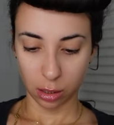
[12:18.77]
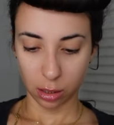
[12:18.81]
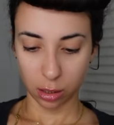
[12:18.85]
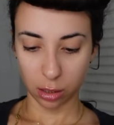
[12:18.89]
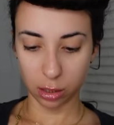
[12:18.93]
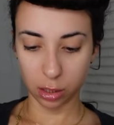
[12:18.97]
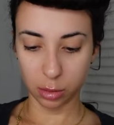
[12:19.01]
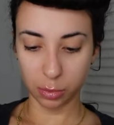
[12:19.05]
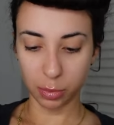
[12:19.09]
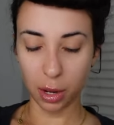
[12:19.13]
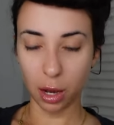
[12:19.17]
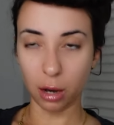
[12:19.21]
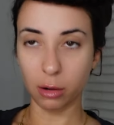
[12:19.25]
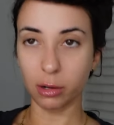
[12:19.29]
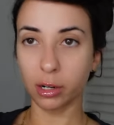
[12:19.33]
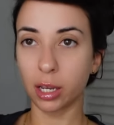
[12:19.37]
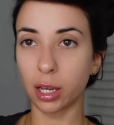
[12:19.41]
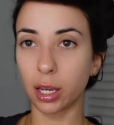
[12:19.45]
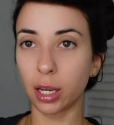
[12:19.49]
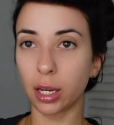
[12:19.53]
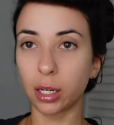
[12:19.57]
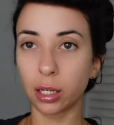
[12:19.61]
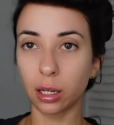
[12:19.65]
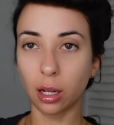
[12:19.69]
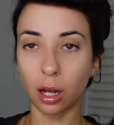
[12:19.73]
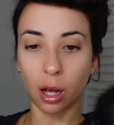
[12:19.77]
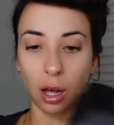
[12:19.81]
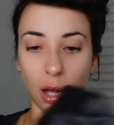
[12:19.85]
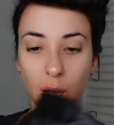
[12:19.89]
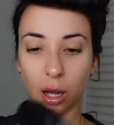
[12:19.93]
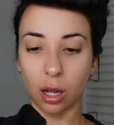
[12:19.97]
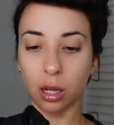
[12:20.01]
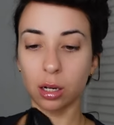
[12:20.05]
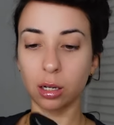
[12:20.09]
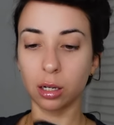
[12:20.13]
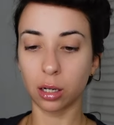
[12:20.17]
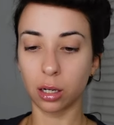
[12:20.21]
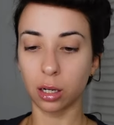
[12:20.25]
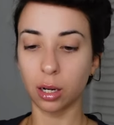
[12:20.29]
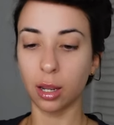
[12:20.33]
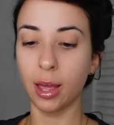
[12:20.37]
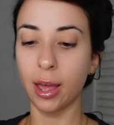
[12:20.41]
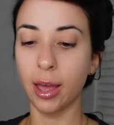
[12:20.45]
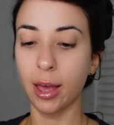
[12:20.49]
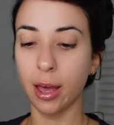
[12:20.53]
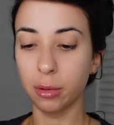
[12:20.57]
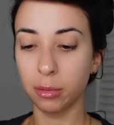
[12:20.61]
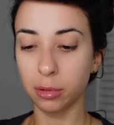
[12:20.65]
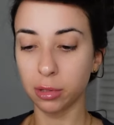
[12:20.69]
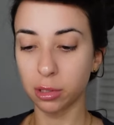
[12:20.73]
this bonnet on
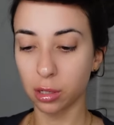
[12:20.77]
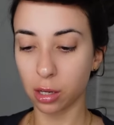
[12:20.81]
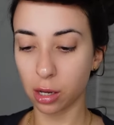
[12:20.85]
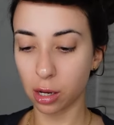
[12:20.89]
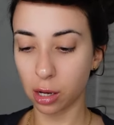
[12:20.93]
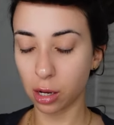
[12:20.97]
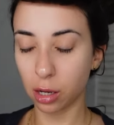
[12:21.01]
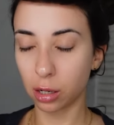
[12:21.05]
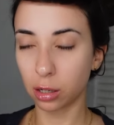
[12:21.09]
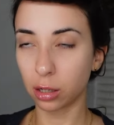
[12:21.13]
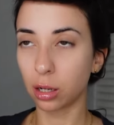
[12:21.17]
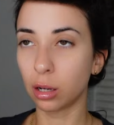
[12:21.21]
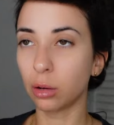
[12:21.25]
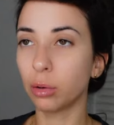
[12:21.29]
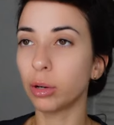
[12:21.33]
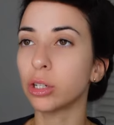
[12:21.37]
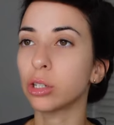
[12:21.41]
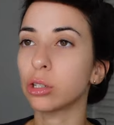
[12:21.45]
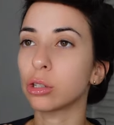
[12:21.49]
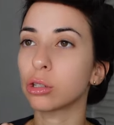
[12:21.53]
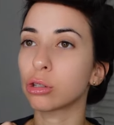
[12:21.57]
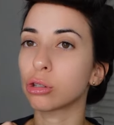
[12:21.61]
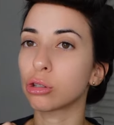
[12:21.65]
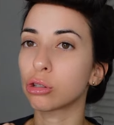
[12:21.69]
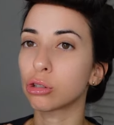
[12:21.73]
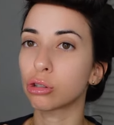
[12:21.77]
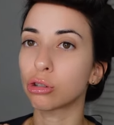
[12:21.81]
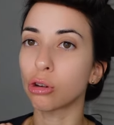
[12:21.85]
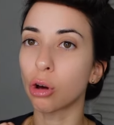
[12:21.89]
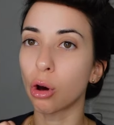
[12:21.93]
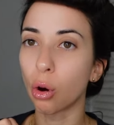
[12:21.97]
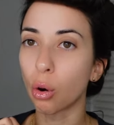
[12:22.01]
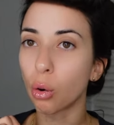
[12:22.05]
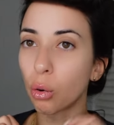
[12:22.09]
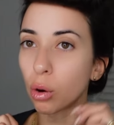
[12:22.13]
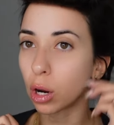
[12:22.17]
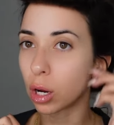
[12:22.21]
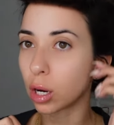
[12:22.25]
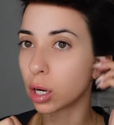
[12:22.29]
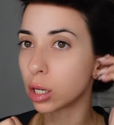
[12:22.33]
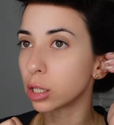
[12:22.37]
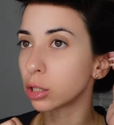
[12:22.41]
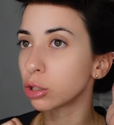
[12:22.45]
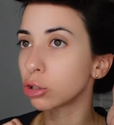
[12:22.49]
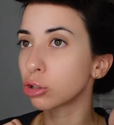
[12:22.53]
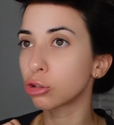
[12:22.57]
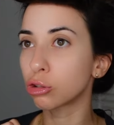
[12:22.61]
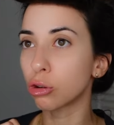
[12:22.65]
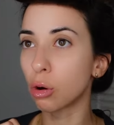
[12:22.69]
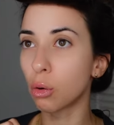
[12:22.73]
Amazon, which is so good.
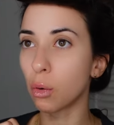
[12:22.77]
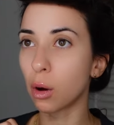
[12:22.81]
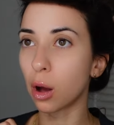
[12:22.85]
It's so